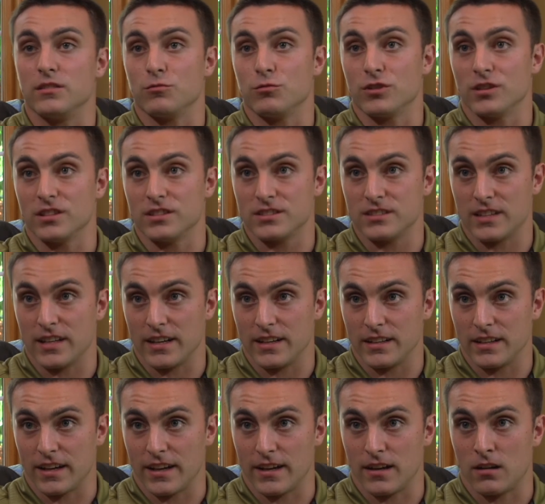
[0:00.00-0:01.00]
in real
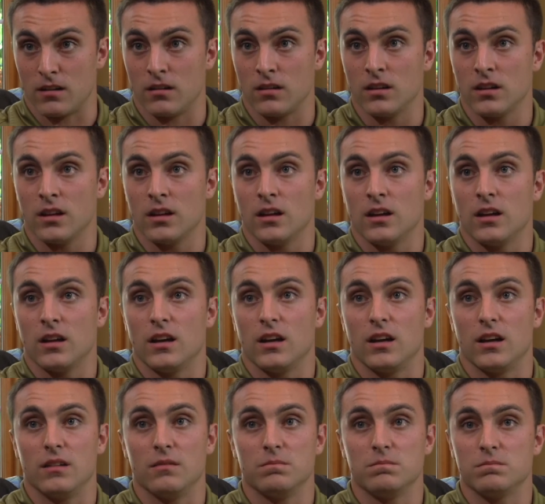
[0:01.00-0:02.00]
estate now.
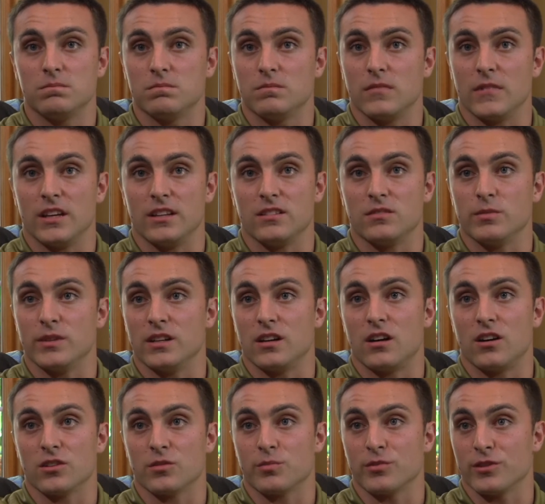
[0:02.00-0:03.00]
He's been
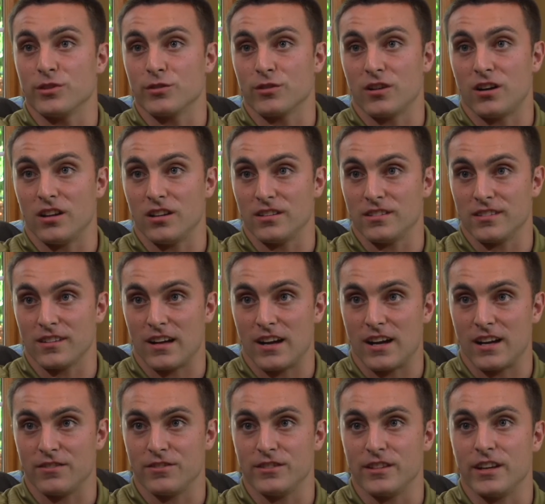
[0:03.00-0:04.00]
an entrepreneur all his
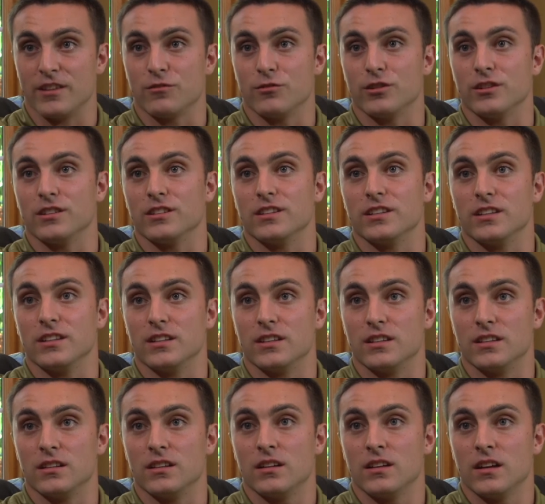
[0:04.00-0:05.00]
life, and that really
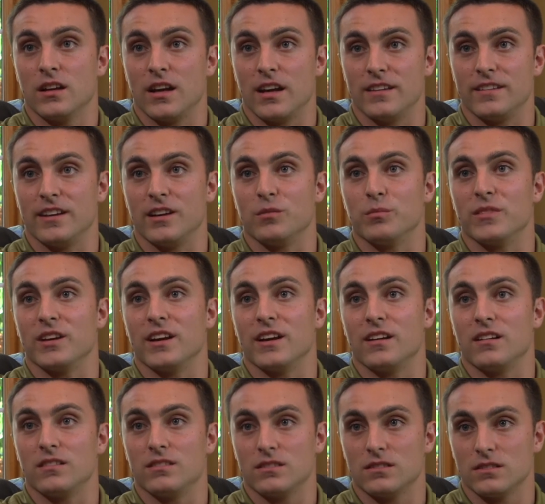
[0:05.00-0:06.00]
has helped me
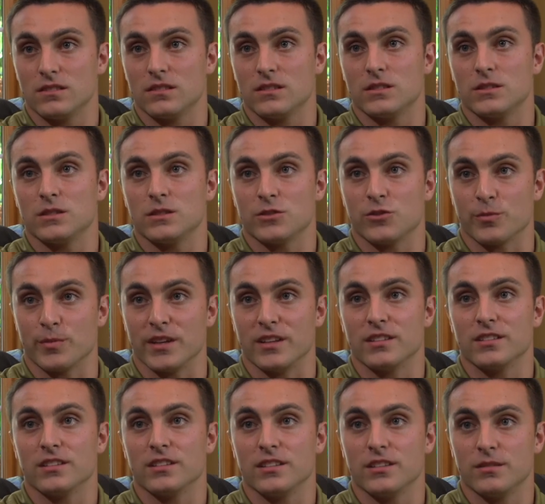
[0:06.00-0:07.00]
out
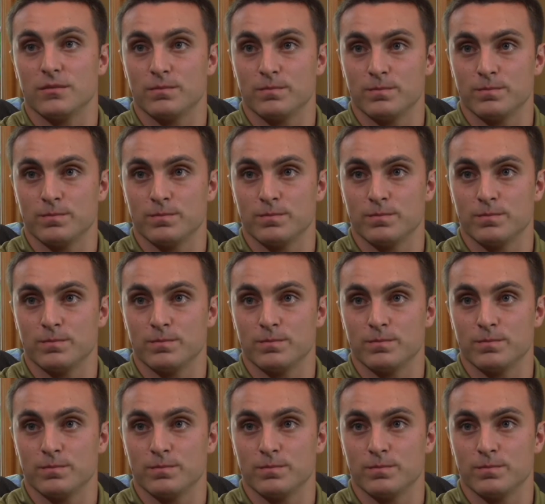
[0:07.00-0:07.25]
tremendously.